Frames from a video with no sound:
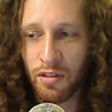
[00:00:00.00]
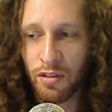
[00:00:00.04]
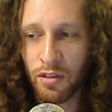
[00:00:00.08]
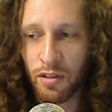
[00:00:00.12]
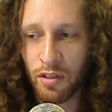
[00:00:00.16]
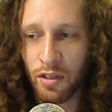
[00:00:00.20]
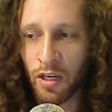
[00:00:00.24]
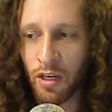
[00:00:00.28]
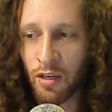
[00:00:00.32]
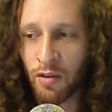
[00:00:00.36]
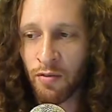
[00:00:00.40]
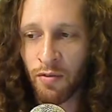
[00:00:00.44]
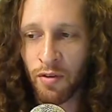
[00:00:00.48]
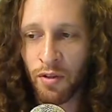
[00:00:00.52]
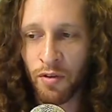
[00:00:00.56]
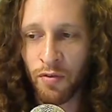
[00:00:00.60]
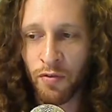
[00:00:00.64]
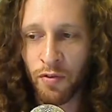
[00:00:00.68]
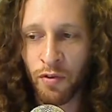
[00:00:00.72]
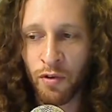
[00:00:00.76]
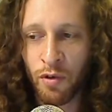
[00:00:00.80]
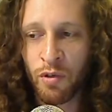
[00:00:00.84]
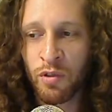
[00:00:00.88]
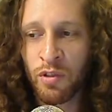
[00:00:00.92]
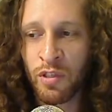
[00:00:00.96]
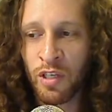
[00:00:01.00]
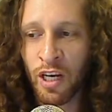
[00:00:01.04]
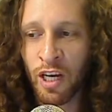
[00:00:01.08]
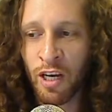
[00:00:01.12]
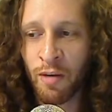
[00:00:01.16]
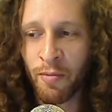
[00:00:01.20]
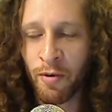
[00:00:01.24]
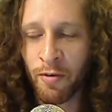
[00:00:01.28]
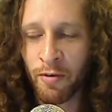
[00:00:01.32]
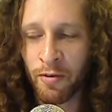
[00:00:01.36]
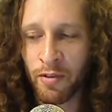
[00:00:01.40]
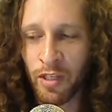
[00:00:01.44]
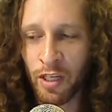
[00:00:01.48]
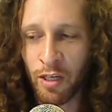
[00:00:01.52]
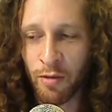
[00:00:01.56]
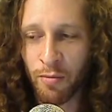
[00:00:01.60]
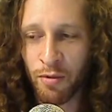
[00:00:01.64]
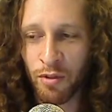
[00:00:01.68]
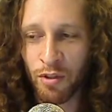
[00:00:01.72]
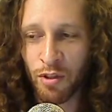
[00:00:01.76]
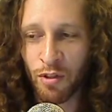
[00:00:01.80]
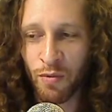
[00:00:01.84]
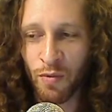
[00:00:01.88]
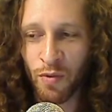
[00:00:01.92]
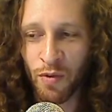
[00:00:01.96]
Today, for the first time, I was
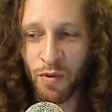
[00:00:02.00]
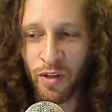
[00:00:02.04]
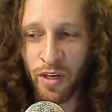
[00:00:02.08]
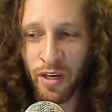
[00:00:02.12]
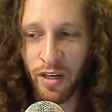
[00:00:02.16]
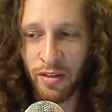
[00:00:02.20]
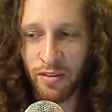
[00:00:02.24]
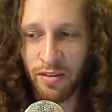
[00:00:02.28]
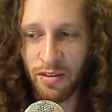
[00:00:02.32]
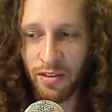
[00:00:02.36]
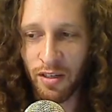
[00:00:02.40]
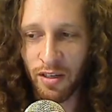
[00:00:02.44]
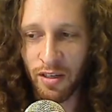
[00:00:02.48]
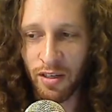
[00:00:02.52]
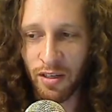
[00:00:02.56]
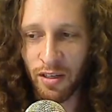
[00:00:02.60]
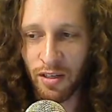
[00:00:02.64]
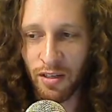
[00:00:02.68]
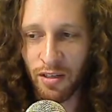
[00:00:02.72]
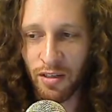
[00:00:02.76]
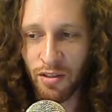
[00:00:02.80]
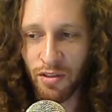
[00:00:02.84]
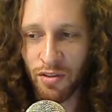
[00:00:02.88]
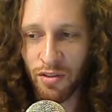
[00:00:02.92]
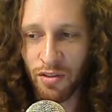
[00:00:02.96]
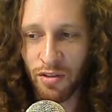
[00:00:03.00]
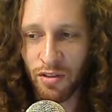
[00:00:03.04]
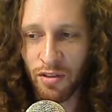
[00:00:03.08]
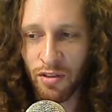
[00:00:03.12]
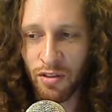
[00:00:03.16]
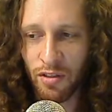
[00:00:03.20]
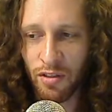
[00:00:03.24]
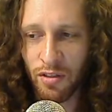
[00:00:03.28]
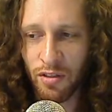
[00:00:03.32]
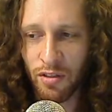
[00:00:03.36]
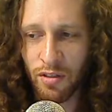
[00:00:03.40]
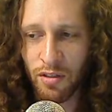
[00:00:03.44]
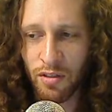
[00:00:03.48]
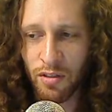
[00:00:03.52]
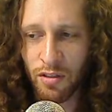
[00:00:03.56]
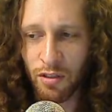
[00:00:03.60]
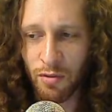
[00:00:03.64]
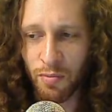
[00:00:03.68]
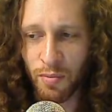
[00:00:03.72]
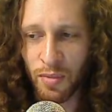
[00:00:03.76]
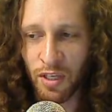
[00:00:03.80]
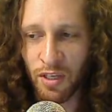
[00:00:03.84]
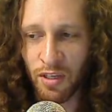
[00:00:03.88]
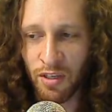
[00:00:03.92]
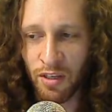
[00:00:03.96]
able to walk outside,
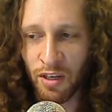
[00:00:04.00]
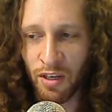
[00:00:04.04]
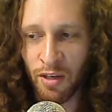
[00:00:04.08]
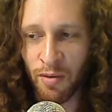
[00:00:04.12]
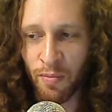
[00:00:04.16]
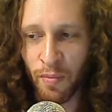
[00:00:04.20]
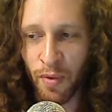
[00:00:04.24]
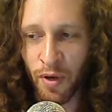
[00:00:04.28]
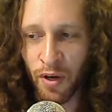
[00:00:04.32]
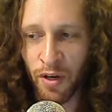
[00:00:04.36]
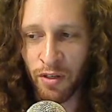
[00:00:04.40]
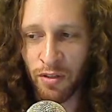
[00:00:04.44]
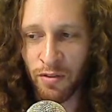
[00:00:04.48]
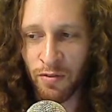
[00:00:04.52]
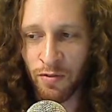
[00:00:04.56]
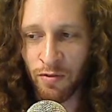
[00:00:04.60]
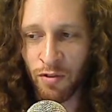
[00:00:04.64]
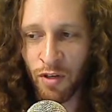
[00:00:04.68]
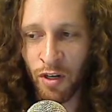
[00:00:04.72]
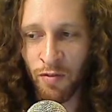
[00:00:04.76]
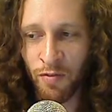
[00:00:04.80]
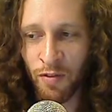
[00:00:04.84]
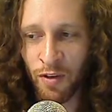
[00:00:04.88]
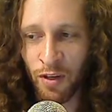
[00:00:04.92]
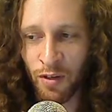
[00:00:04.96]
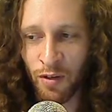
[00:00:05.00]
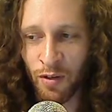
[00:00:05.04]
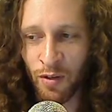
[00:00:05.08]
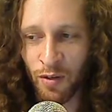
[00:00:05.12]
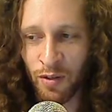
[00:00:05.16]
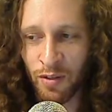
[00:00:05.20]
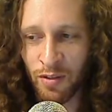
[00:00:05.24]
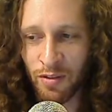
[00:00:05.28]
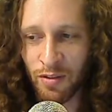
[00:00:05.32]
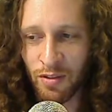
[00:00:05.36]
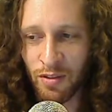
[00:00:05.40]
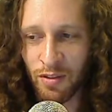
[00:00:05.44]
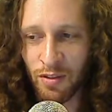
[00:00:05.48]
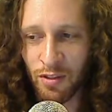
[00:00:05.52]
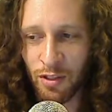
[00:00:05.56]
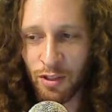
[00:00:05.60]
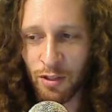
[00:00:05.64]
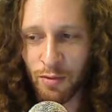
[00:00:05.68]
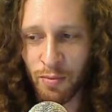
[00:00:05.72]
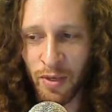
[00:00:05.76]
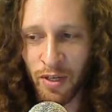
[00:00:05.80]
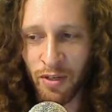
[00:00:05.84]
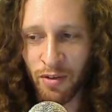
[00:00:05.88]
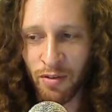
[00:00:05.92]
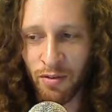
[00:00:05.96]
to be again part of traffic noise and
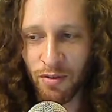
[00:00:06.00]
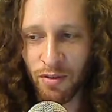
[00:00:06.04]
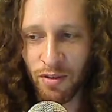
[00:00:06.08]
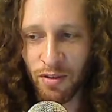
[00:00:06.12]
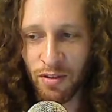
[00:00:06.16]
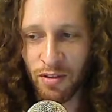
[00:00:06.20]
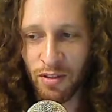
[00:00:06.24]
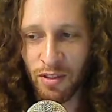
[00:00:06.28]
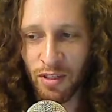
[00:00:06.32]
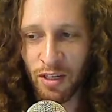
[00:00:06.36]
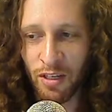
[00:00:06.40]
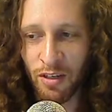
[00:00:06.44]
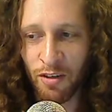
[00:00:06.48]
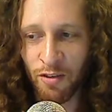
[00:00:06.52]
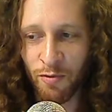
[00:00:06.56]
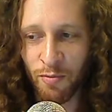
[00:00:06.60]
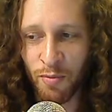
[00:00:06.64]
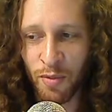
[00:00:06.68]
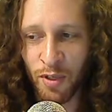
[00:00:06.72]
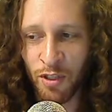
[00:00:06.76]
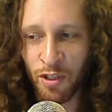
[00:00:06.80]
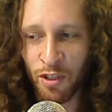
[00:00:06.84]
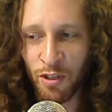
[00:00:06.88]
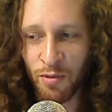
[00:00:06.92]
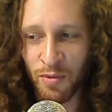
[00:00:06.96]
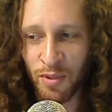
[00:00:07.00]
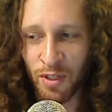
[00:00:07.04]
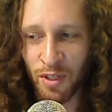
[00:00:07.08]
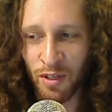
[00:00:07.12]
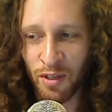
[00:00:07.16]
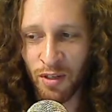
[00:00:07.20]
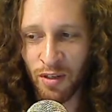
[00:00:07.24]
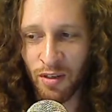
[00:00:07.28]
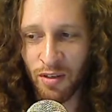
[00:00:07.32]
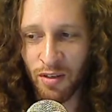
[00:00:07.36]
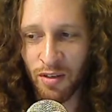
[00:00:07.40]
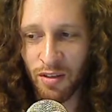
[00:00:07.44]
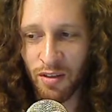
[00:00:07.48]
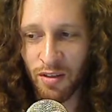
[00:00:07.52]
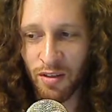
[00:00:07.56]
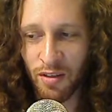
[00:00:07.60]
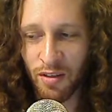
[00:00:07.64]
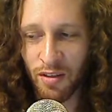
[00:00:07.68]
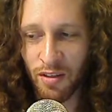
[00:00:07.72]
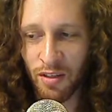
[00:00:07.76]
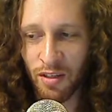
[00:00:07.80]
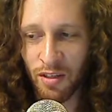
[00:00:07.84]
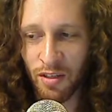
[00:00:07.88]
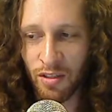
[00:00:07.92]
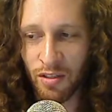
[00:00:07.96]
smell the skin of bitumen,
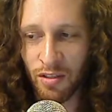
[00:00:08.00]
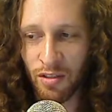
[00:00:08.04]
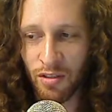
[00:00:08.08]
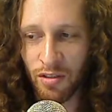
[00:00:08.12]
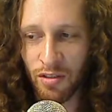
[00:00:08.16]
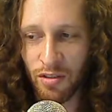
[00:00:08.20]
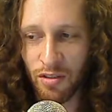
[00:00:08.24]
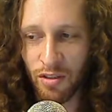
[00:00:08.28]
then